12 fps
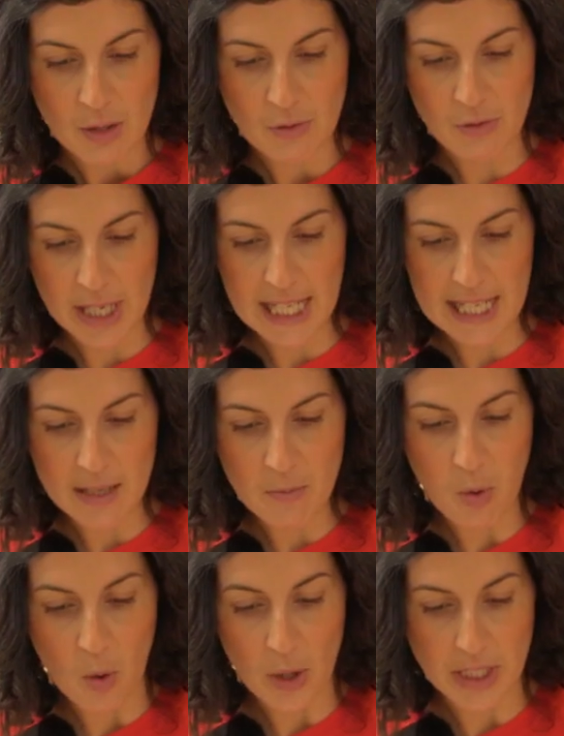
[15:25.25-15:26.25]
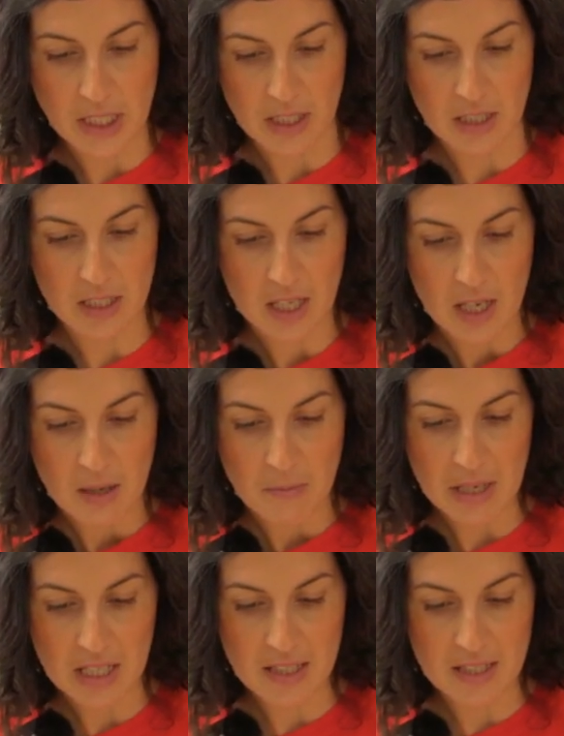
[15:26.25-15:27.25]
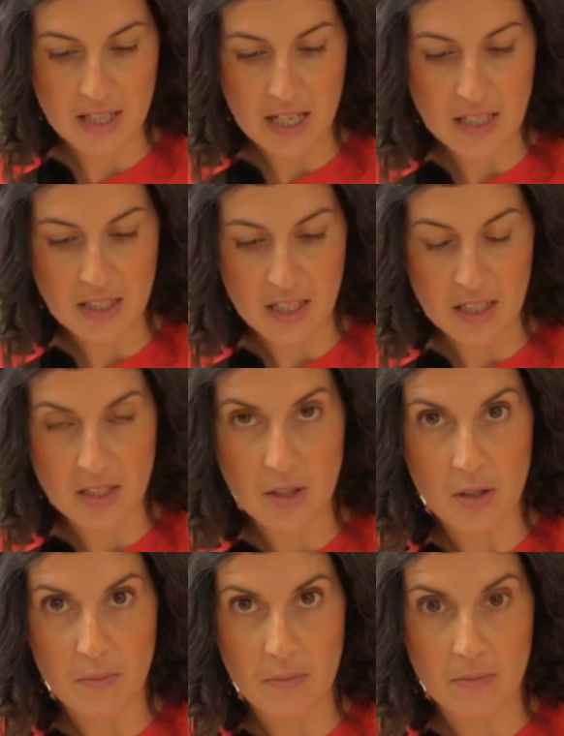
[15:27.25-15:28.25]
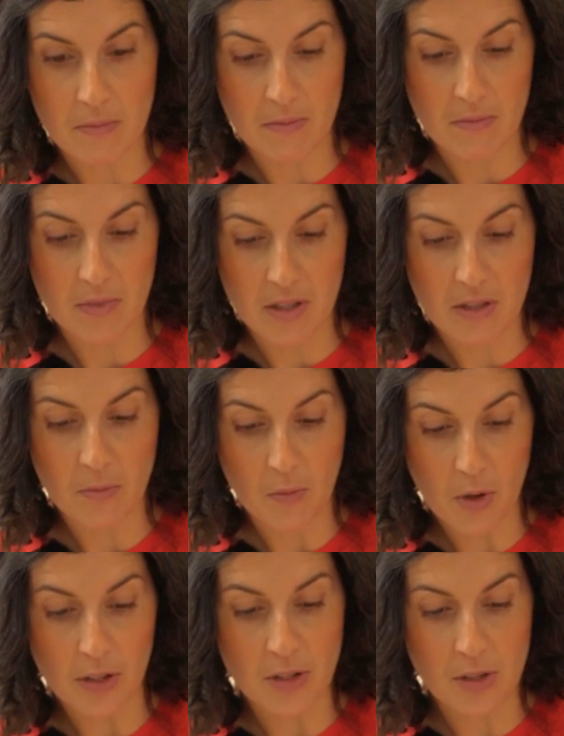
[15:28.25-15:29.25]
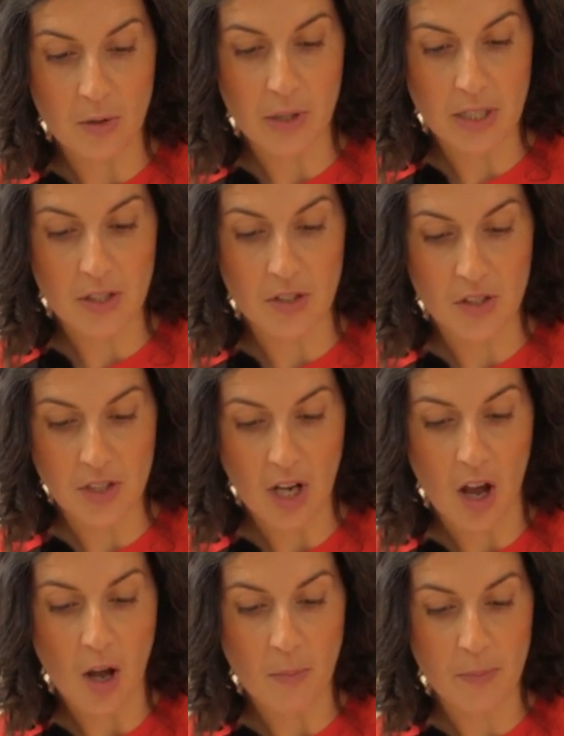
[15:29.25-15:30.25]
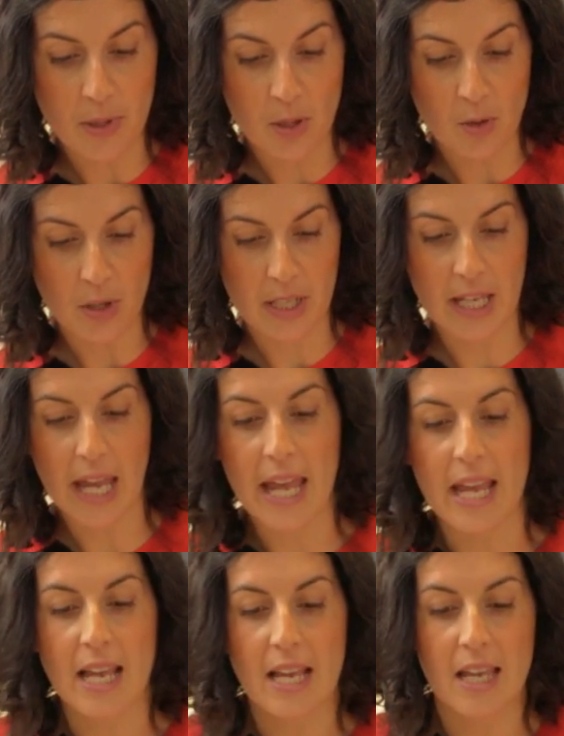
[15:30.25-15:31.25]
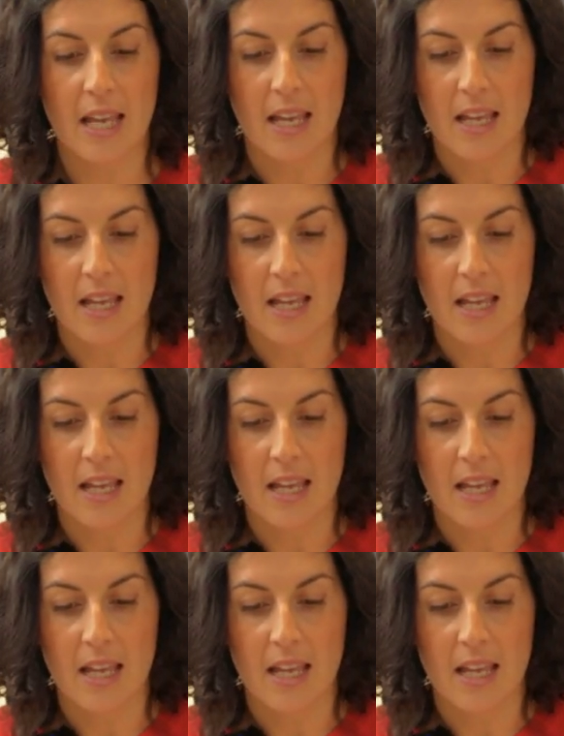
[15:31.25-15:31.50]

really important, because this is what's going to stop your cake